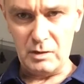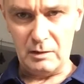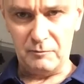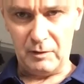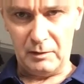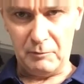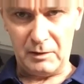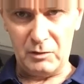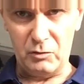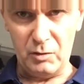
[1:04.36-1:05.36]
down the front, the
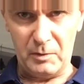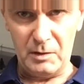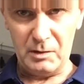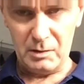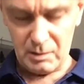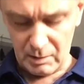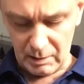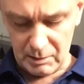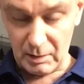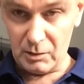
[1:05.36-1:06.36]
rectus abdominis,
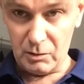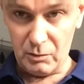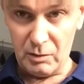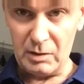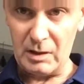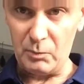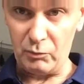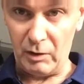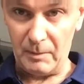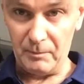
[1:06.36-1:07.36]
they tend to
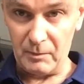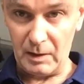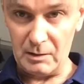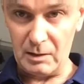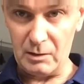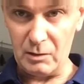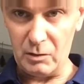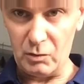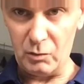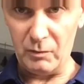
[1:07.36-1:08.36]
separate. They tend to sort